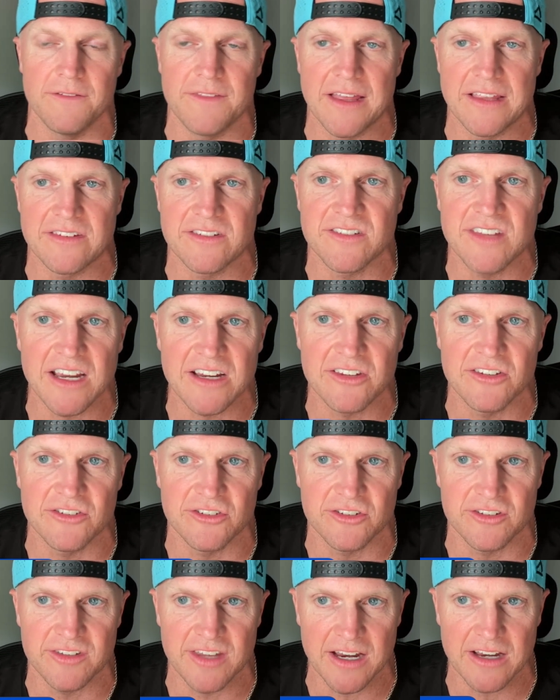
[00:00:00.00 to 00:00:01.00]
that second
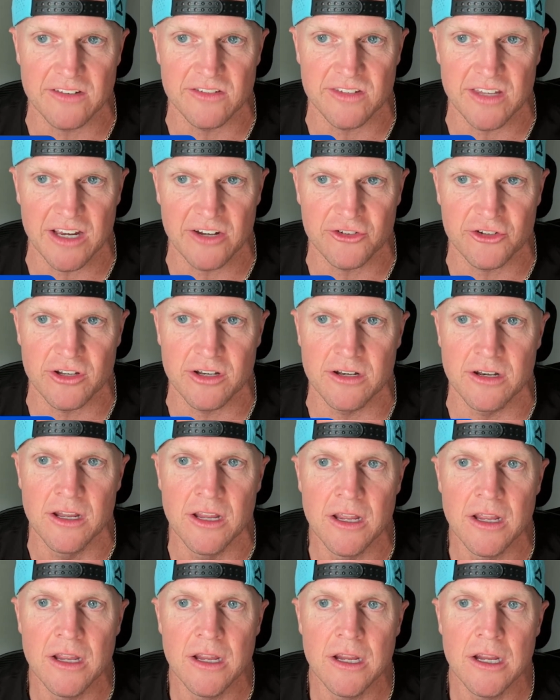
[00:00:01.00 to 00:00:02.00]
section.
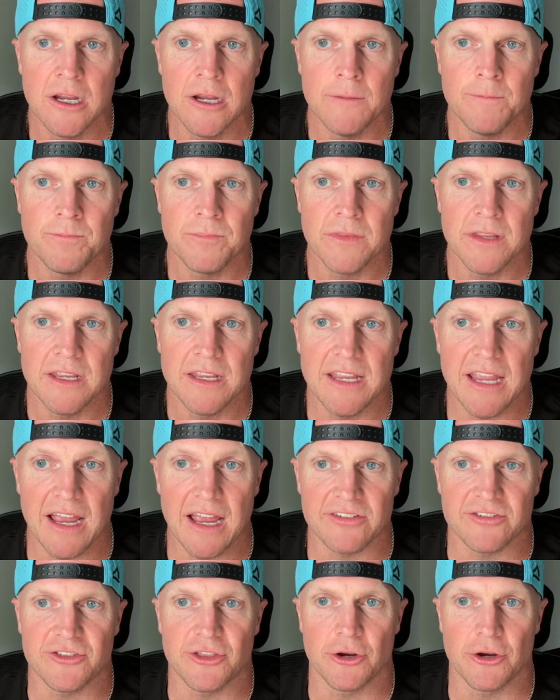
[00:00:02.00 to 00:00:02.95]
Yes,